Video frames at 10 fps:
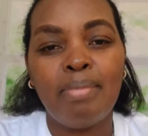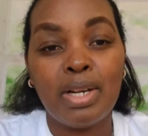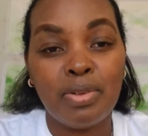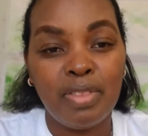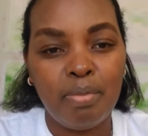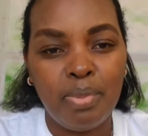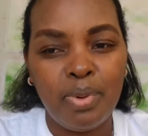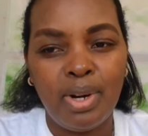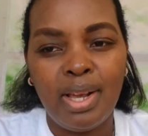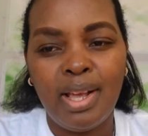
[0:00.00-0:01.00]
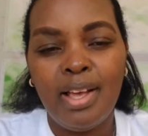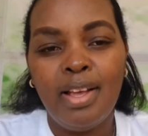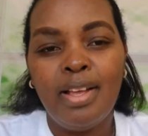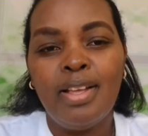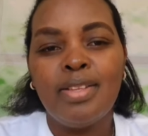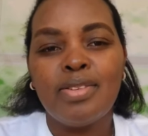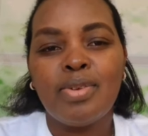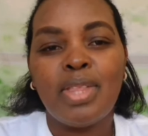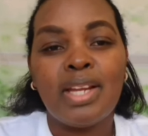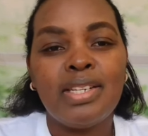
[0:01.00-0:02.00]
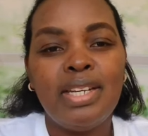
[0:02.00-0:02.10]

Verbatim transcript: part of the pool, so that